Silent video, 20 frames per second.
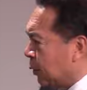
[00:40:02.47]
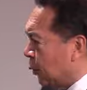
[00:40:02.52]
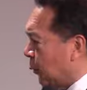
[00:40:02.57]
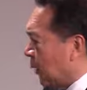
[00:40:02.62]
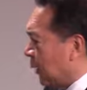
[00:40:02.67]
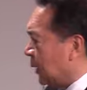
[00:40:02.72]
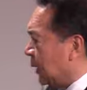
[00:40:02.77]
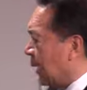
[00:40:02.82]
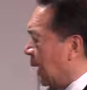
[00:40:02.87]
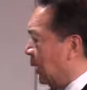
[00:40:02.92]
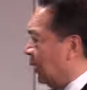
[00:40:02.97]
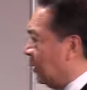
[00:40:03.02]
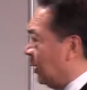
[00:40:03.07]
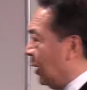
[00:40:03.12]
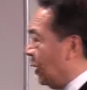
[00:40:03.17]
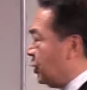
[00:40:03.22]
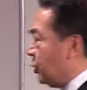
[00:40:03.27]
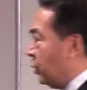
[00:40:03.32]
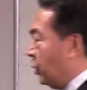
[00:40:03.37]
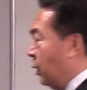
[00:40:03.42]
to what God
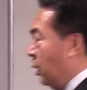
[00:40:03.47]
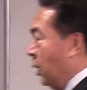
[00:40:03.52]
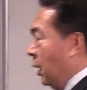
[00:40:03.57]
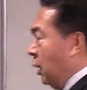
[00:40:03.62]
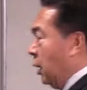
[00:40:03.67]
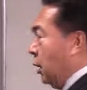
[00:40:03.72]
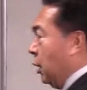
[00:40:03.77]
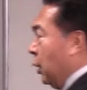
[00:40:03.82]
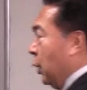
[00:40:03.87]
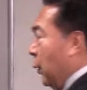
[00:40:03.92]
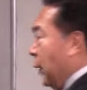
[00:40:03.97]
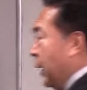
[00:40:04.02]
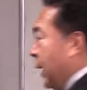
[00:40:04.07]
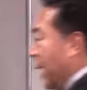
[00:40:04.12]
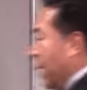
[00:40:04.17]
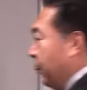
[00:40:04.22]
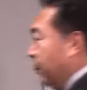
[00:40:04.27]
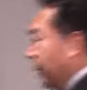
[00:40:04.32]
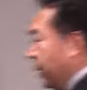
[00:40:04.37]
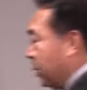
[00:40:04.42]
tells you, you know what
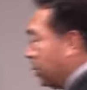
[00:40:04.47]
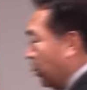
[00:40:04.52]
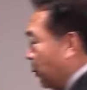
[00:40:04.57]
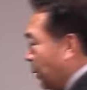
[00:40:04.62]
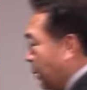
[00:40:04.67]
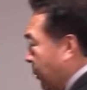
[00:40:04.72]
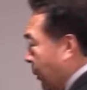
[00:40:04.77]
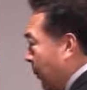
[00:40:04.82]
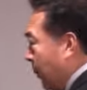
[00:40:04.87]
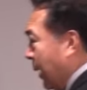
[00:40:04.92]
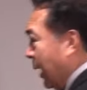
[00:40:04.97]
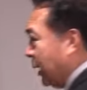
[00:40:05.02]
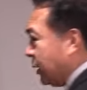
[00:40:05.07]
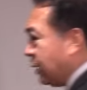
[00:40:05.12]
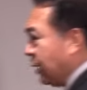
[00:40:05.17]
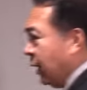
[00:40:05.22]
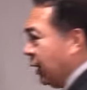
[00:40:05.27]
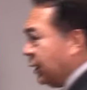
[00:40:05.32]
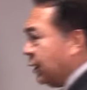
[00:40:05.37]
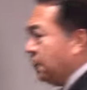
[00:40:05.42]
happens? You will be
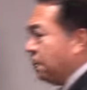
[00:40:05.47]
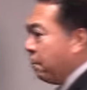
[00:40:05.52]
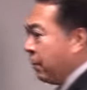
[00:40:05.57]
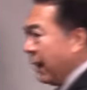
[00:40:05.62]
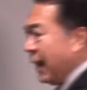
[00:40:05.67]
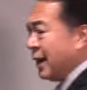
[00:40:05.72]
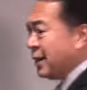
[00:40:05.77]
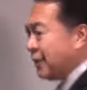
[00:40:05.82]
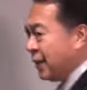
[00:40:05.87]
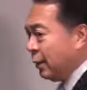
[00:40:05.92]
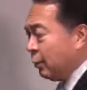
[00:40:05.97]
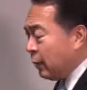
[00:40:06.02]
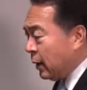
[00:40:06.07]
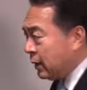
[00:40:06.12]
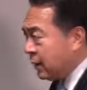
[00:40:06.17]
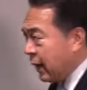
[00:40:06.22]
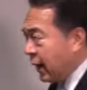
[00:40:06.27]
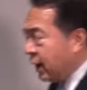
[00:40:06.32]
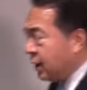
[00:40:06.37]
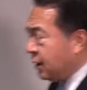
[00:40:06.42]
blessed. The blessing will
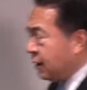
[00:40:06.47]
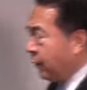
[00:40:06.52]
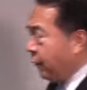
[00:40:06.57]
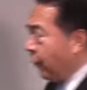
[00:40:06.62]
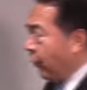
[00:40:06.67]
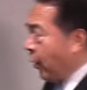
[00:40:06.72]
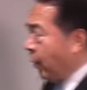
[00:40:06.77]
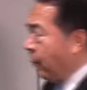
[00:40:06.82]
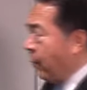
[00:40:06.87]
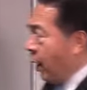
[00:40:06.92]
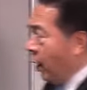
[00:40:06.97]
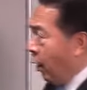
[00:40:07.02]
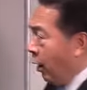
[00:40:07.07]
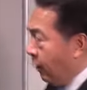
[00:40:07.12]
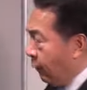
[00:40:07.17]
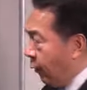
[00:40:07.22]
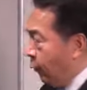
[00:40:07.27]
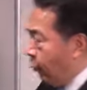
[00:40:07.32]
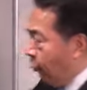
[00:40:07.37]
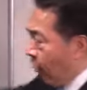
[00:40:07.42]
take the form
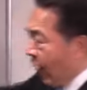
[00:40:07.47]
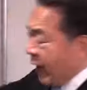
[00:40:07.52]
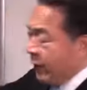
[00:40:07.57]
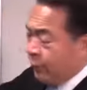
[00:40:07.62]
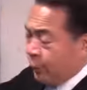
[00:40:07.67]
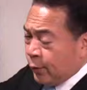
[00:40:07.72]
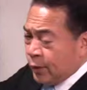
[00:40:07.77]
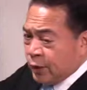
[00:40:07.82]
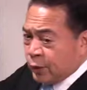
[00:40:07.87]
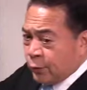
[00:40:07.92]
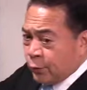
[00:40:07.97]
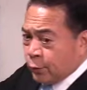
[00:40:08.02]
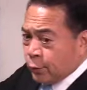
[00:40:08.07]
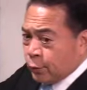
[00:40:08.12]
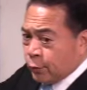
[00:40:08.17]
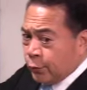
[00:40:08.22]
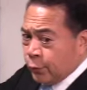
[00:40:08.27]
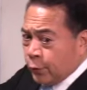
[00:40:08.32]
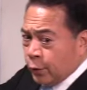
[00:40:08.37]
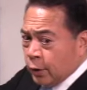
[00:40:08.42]
of a wife who is
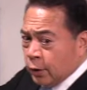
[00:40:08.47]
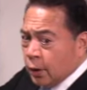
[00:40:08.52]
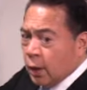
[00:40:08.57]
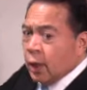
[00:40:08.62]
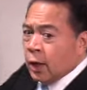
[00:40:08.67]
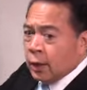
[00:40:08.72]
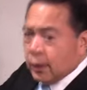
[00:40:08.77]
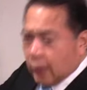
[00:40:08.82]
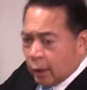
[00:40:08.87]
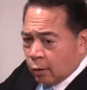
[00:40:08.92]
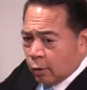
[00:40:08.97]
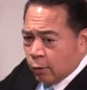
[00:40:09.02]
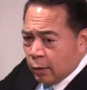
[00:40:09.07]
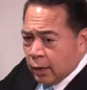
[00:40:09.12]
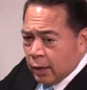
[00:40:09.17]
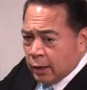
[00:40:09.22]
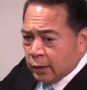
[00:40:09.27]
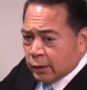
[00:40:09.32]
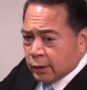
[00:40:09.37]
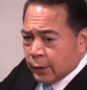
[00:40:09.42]
fruitful, not
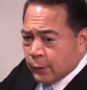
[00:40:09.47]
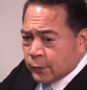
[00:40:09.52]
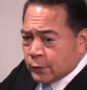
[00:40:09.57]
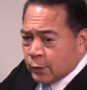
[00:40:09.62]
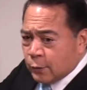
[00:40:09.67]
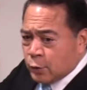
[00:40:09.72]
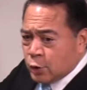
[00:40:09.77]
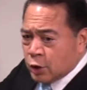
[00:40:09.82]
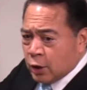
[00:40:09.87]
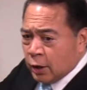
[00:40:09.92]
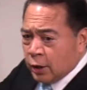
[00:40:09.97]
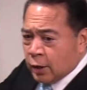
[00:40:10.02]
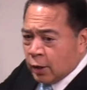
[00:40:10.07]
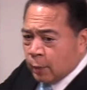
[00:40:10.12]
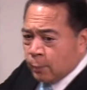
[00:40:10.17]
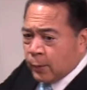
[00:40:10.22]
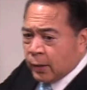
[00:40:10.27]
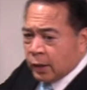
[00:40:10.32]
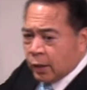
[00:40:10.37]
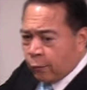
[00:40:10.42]
only in terms of
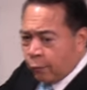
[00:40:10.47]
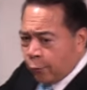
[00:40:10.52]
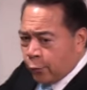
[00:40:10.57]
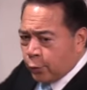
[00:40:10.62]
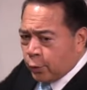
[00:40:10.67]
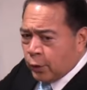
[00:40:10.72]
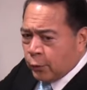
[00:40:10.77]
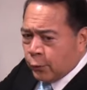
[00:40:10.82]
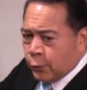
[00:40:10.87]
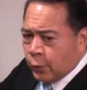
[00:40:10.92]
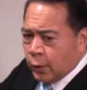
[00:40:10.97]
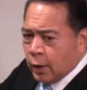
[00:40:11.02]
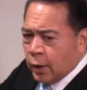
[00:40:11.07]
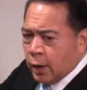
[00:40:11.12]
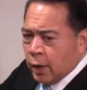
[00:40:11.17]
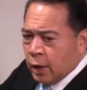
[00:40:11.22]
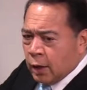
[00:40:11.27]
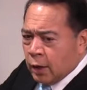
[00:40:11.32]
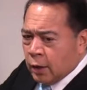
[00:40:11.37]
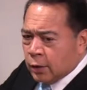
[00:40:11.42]
children, but
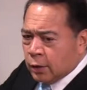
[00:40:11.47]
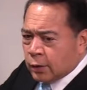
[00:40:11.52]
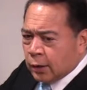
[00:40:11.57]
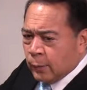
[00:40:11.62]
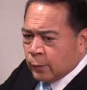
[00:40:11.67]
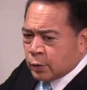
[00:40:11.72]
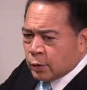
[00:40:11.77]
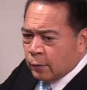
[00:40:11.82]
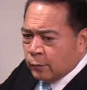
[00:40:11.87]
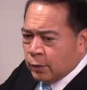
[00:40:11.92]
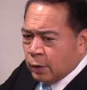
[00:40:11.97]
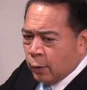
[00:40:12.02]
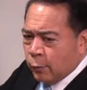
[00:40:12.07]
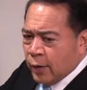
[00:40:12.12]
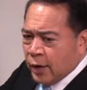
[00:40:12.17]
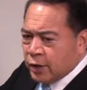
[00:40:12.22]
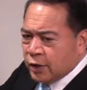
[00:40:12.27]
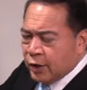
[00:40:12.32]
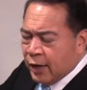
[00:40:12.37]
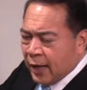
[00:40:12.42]
fruitful in terms of the
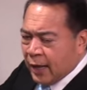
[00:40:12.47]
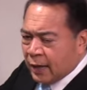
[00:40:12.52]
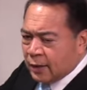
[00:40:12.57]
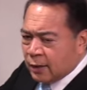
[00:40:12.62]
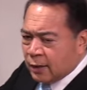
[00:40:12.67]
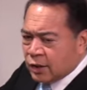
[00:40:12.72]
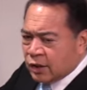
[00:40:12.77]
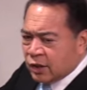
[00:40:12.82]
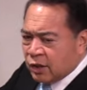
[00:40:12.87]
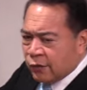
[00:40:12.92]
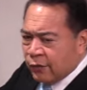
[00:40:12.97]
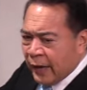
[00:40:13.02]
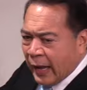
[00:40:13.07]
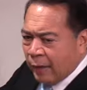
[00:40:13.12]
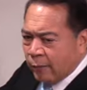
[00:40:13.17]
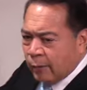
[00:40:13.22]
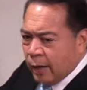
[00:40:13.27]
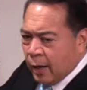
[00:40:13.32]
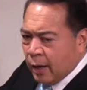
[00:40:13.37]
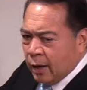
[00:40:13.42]
way she handles the
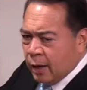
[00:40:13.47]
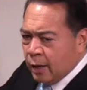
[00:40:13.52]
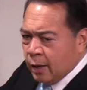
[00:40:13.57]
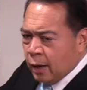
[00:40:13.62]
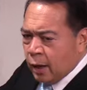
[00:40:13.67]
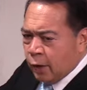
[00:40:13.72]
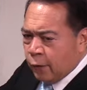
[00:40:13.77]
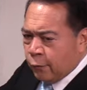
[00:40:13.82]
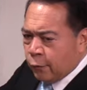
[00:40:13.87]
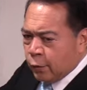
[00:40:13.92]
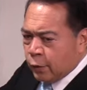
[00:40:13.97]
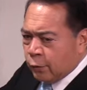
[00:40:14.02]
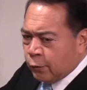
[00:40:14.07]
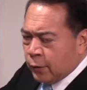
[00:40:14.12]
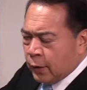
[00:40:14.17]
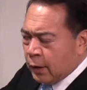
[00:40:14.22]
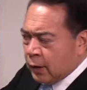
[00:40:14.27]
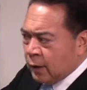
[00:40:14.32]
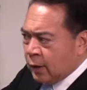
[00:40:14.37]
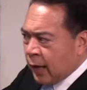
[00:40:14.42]
family,
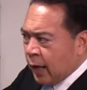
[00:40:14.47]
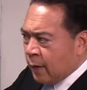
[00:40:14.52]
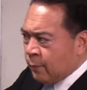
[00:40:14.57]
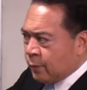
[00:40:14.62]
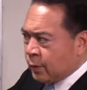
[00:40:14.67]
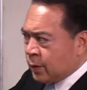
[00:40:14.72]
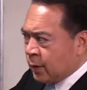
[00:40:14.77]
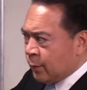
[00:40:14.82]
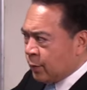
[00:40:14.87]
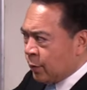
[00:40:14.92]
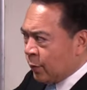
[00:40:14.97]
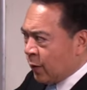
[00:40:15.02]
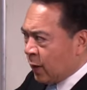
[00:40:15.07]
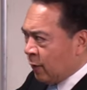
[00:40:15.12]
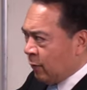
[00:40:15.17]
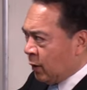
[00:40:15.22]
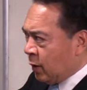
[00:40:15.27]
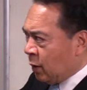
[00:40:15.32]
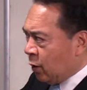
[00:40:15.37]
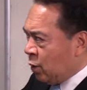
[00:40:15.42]
fruitful in terms of
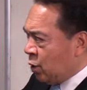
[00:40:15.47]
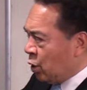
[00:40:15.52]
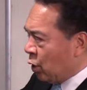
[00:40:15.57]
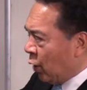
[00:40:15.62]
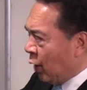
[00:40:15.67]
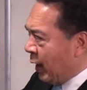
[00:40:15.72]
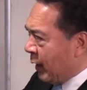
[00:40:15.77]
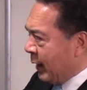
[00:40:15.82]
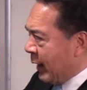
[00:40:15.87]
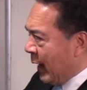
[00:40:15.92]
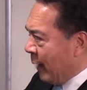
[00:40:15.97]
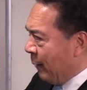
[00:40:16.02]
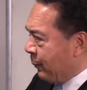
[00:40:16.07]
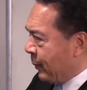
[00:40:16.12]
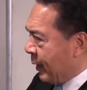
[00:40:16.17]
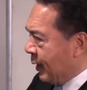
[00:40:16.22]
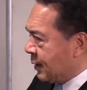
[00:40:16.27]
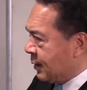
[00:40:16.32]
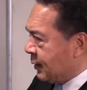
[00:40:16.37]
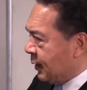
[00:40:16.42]
giving you joy and
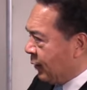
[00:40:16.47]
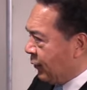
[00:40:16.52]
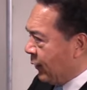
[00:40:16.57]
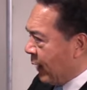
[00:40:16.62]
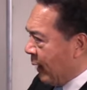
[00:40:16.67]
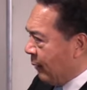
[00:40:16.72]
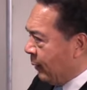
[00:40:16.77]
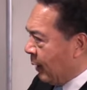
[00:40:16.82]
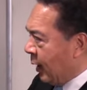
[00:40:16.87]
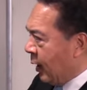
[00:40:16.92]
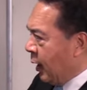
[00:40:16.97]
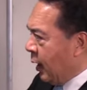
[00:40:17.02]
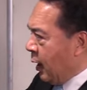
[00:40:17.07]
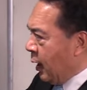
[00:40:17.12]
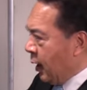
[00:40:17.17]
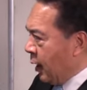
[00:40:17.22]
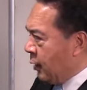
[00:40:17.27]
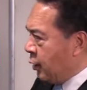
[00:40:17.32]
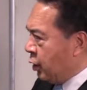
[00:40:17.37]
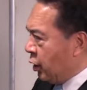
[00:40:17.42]
happiness in the family,
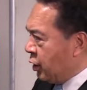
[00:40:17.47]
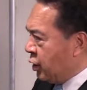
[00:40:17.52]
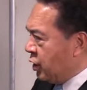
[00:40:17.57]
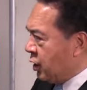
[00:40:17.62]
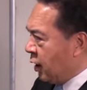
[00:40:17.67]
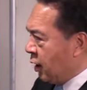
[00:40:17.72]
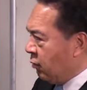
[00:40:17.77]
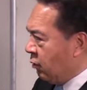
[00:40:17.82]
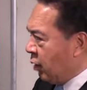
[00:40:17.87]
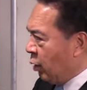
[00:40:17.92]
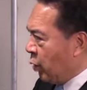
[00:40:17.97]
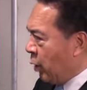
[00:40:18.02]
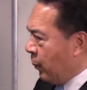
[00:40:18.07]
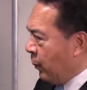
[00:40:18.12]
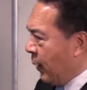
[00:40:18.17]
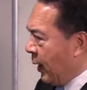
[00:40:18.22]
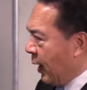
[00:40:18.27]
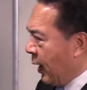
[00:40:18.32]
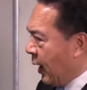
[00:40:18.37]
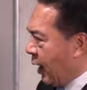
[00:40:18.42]
and your children will
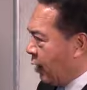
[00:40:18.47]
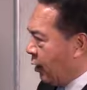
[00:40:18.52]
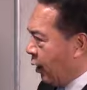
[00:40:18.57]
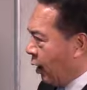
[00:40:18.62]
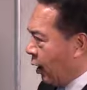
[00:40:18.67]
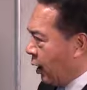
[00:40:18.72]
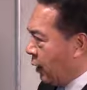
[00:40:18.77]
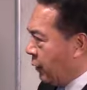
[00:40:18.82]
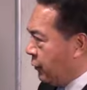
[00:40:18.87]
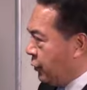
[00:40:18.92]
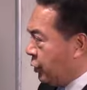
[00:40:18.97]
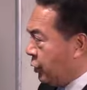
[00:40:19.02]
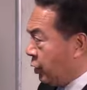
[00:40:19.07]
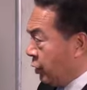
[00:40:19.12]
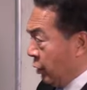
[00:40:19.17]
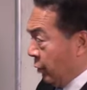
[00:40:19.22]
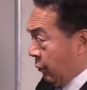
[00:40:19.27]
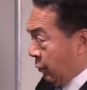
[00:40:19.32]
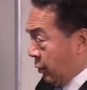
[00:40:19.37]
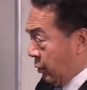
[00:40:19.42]
be like olive
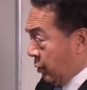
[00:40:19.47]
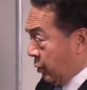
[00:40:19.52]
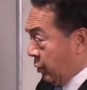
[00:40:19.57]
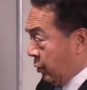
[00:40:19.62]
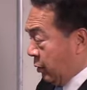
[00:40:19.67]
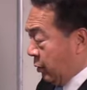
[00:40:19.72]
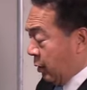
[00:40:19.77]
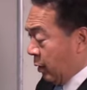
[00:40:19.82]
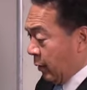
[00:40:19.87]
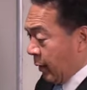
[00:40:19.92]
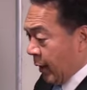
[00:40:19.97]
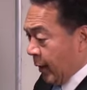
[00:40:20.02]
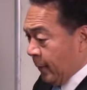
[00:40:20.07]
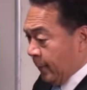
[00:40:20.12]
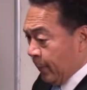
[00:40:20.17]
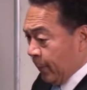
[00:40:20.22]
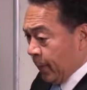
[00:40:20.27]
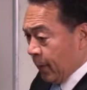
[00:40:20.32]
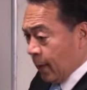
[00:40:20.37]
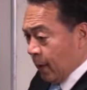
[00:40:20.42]
shoots, all right?
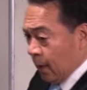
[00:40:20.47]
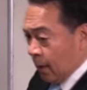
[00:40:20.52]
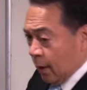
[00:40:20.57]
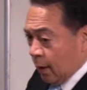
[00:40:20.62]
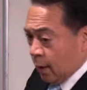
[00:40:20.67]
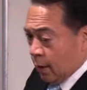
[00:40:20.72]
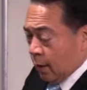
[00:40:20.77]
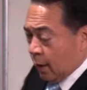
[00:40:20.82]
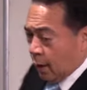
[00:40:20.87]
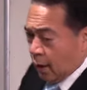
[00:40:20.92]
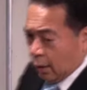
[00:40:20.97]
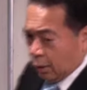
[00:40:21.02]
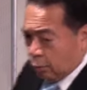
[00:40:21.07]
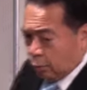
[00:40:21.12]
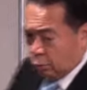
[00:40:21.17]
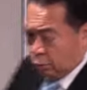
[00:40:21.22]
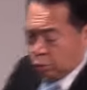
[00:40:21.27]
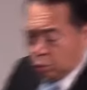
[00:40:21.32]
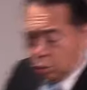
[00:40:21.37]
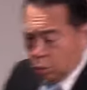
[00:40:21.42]
There are
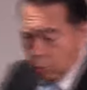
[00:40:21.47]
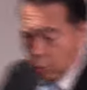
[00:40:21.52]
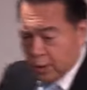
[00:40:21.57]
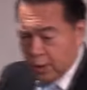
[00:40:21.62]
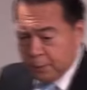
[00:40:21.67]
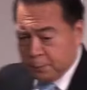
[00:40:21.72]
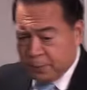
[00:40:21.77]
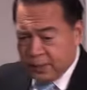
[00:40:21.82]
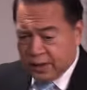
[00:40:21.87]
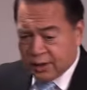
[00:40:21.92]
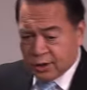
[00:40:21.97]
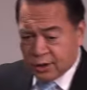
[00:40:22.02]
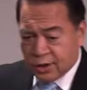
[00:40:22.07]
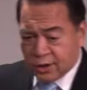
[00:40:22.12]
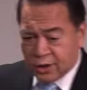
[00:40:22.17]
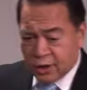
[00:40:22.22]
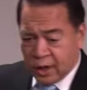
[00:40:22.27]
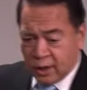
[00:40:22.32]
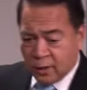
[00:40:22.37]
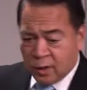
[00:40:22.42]
two word
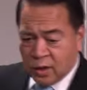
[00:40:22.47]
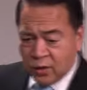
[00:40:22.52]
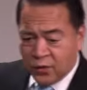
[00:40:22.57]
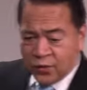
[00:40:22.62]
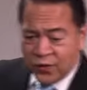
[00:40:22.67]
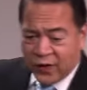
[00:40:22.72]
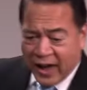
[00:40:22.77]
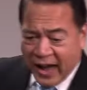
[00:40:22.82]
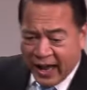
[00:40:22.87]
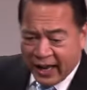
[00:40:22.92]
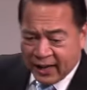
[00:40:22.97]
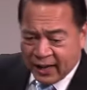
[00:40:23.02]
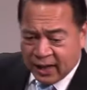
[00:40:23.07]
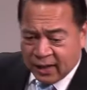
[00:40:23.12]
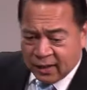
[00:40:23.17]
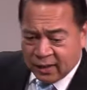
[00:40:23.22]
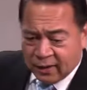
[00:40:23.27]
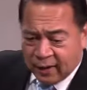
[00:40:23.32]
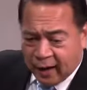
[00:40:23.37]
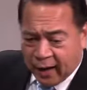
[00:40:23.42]
pictures here, the vine
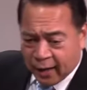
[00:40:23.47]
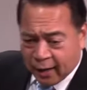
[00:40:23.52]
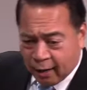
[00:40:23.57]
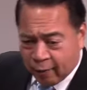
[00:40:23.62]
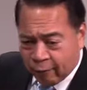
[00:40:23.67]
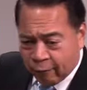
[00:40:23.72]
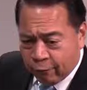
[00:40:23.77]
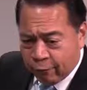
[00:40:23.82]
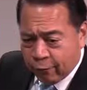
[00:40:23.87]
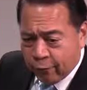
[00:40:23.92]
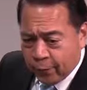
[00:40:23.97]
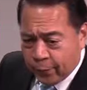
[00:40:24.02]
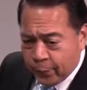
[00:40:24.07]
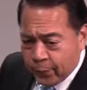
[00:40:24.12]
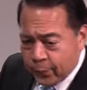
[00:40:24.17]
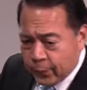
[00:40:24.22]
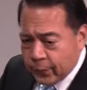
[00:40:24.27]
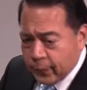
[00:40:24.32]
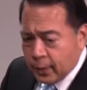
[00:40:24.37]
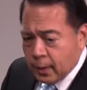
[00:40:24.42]
and the olive.
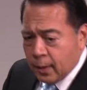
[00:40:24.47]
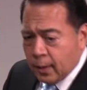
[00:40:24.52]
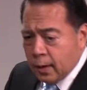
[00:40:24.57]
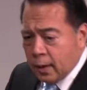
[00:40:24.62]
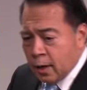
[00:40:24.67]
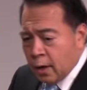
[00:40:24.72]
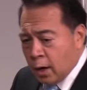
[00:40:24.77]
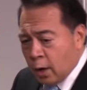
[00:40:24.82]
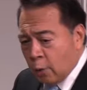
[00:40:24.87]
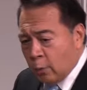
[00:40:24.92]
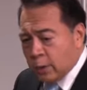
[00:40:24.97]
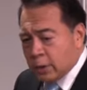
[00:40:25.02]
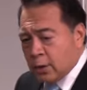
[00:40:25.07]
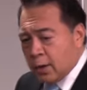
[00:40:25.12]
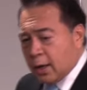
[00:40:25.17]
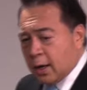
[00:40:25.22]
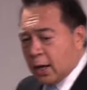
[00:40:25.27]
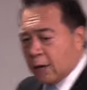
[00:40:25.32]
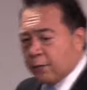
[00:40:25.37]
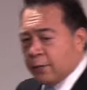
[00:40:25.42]
What do
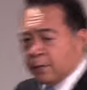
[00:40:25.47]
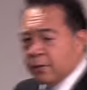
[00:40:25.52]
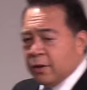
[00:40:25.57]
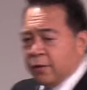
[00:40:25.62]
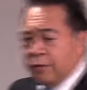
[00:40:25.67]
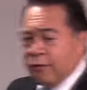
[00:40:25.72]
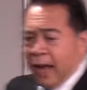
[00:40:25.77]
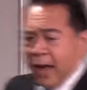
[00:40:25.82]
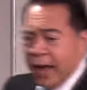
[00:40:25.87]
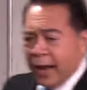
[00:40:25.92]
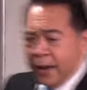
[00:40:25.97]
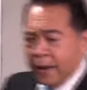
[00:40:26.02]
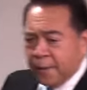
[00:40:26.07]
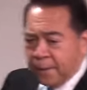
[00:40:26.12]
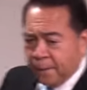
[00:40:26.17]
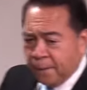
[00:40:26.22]
you get from the vine?